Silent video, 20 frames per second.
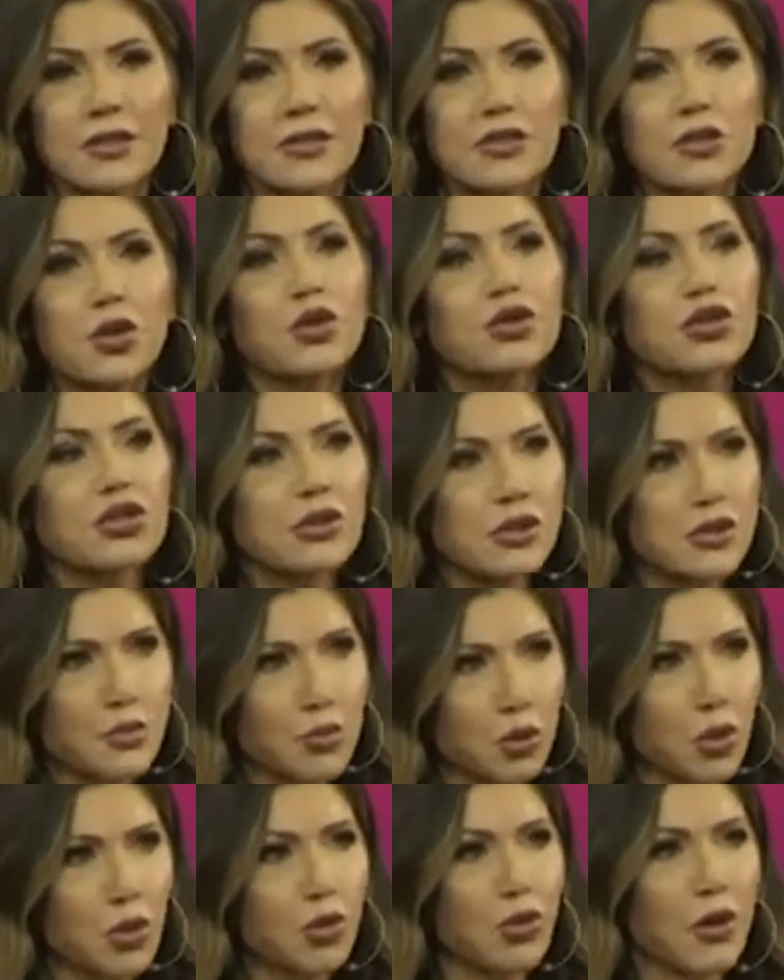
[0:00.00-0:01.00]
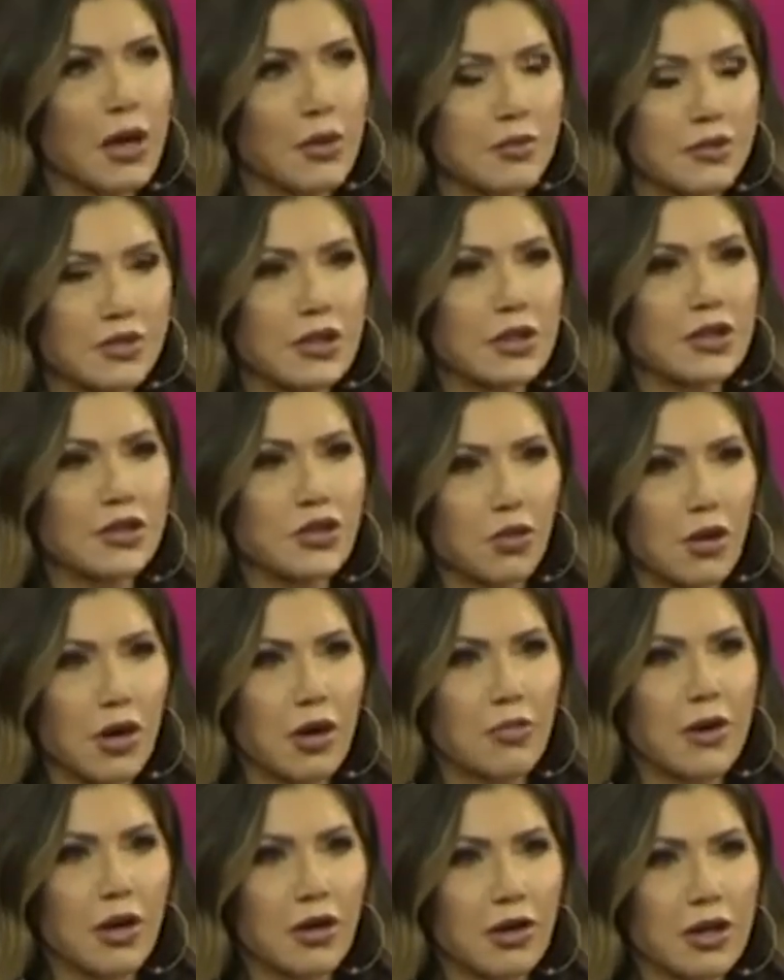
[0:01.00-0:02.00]
socialist programs into
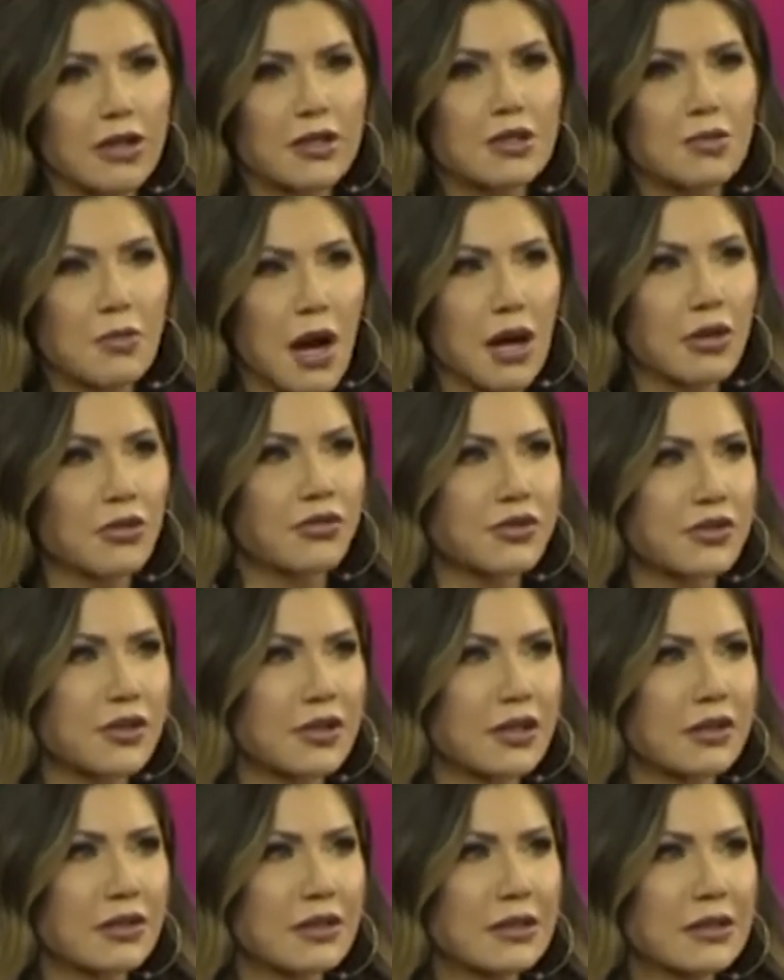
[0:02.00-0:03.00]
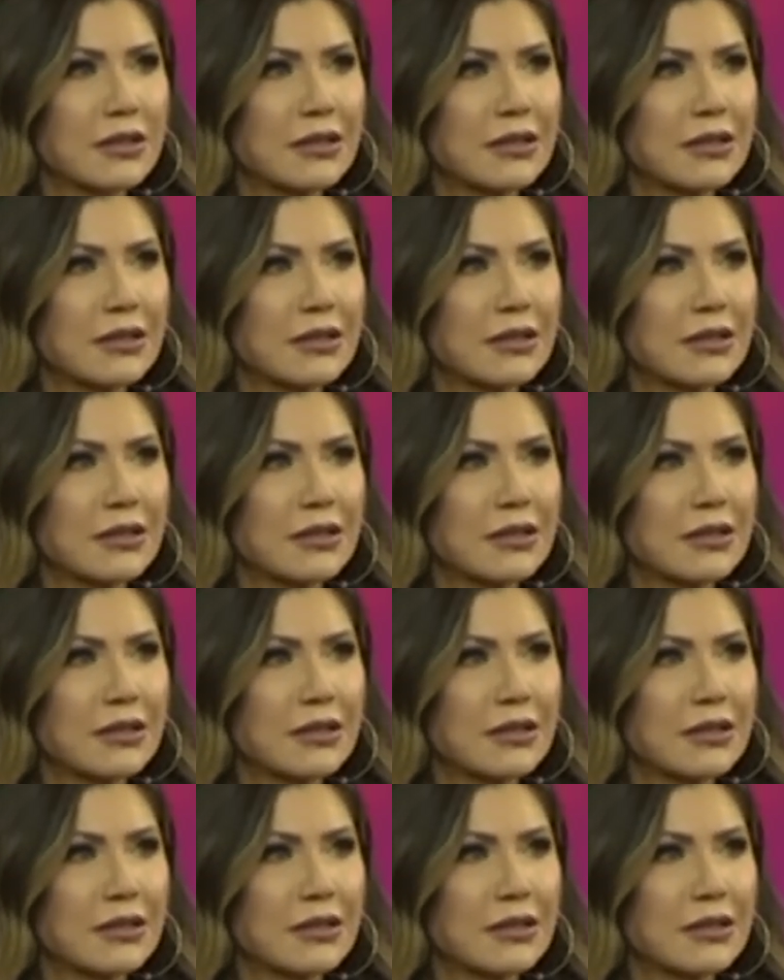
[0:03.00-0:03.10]
our American democracy.